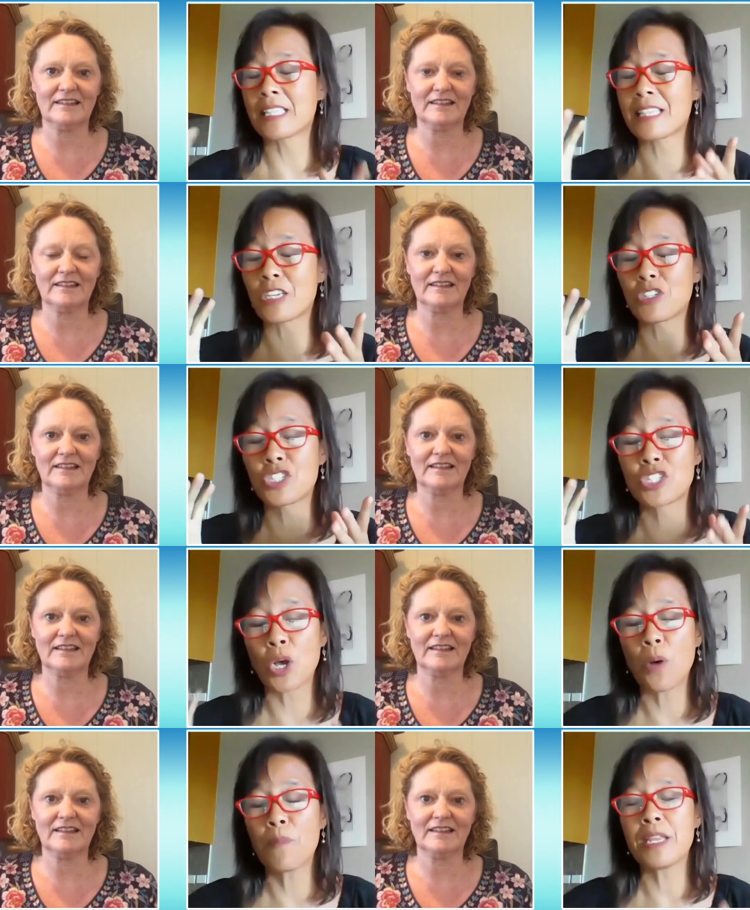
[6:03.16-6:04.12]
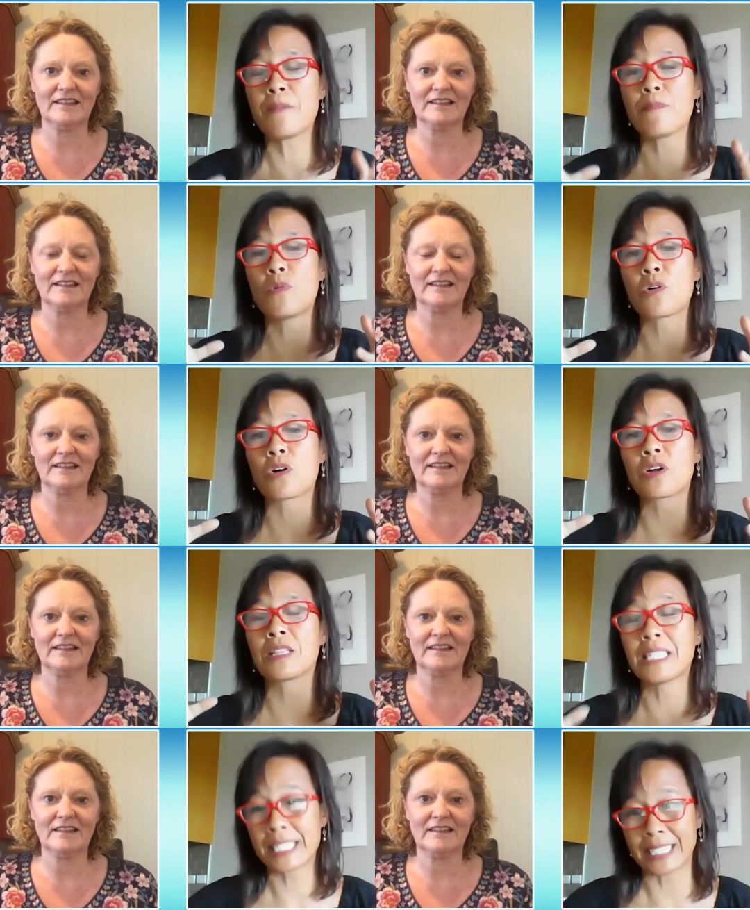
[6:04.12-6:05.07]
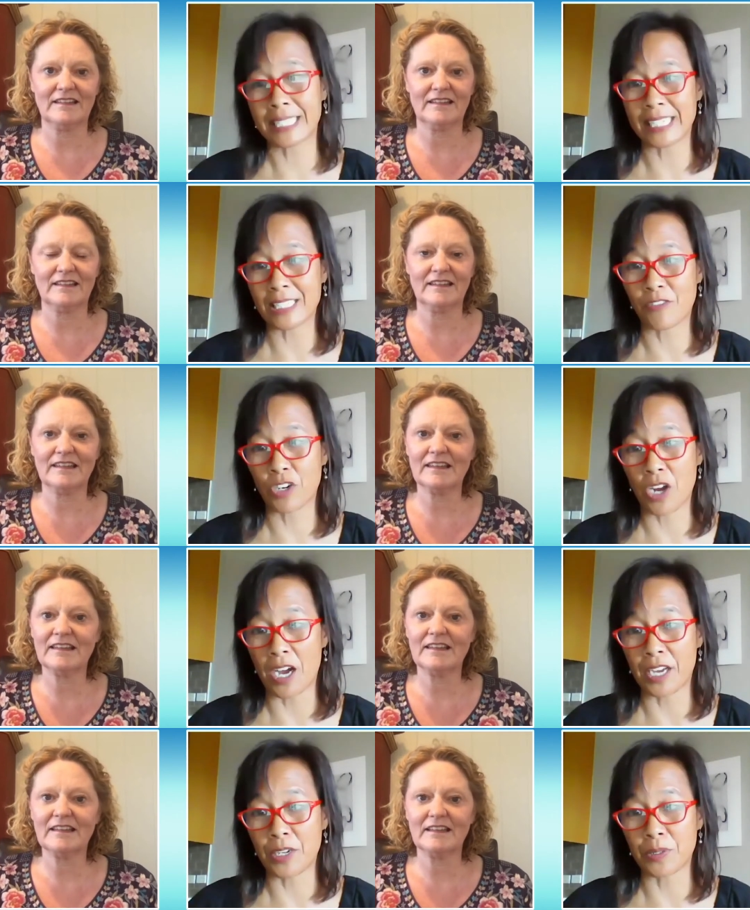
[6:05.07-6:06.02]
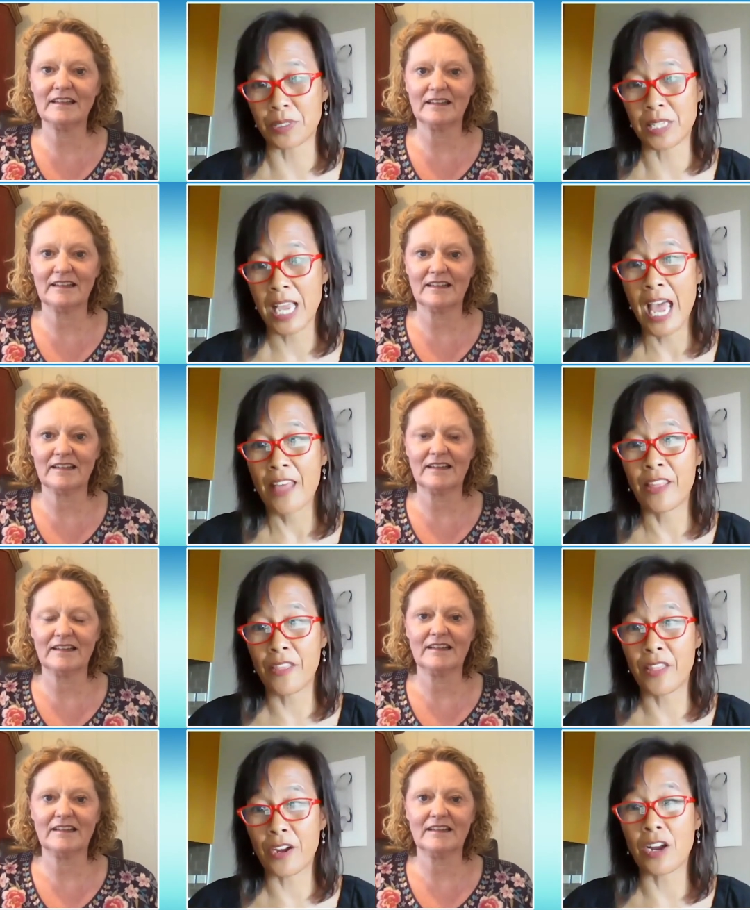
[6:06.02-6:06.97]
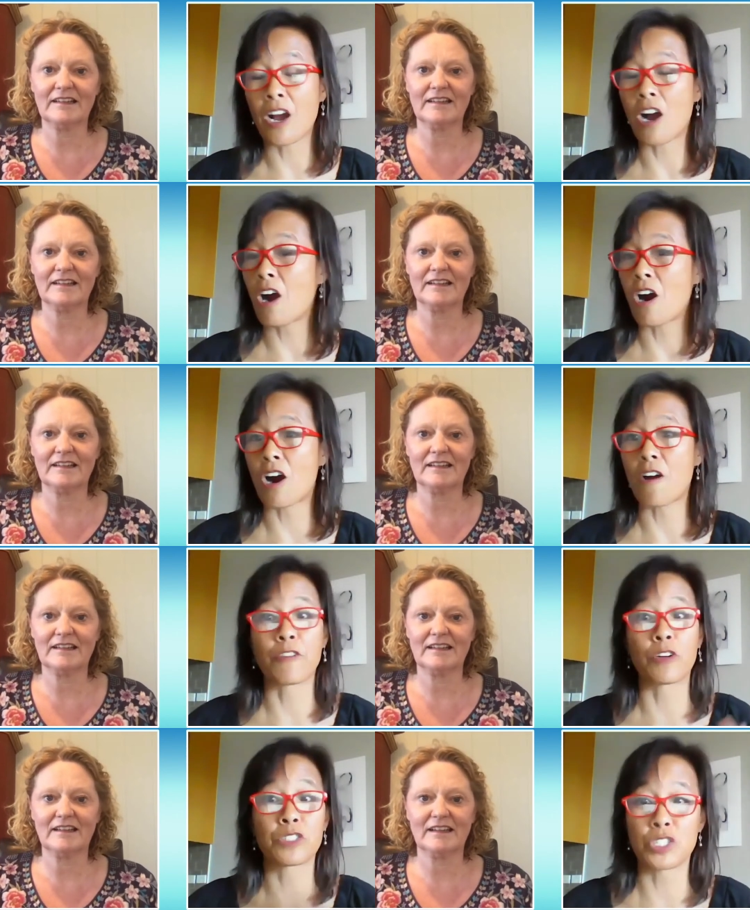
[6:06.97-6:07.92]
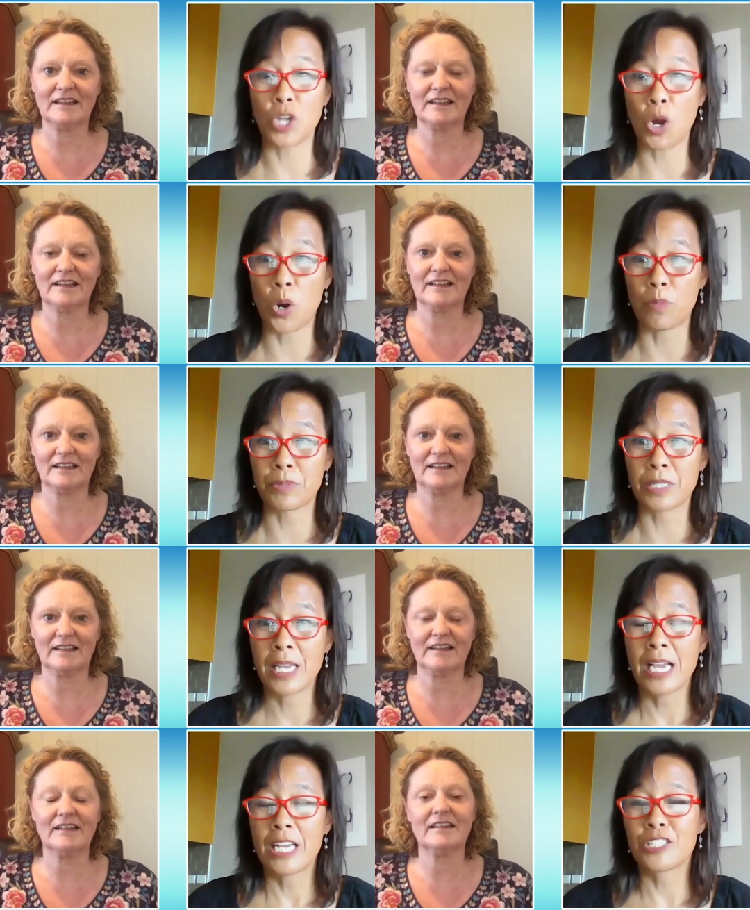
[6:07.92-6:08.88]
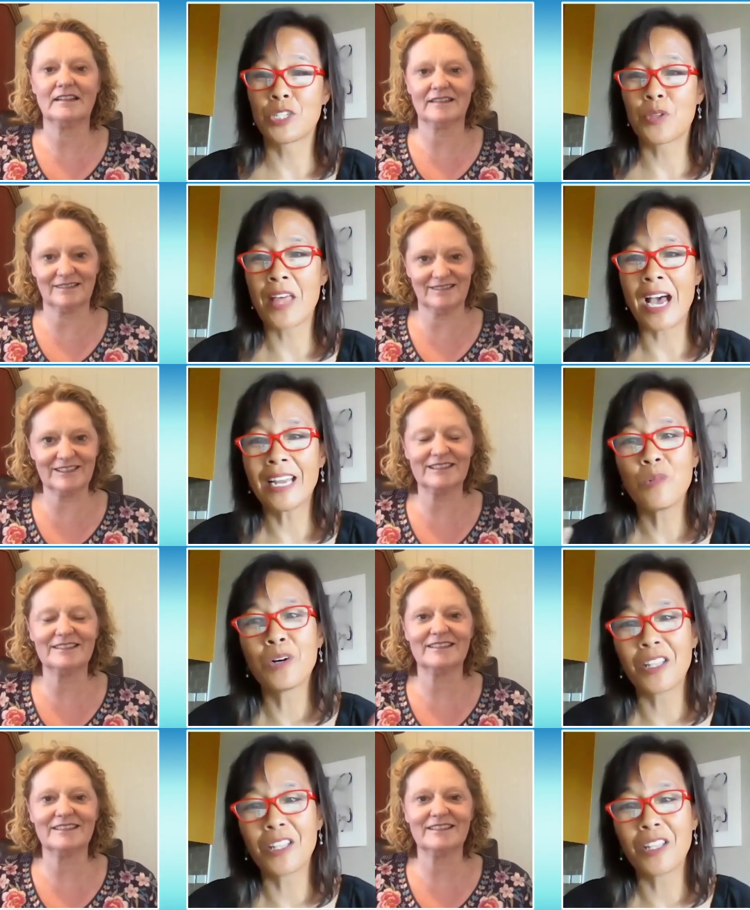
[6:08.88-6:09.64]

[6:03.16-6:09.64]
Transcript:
Speaker 1: is there's so many more listings for condos than there are versus homes. So that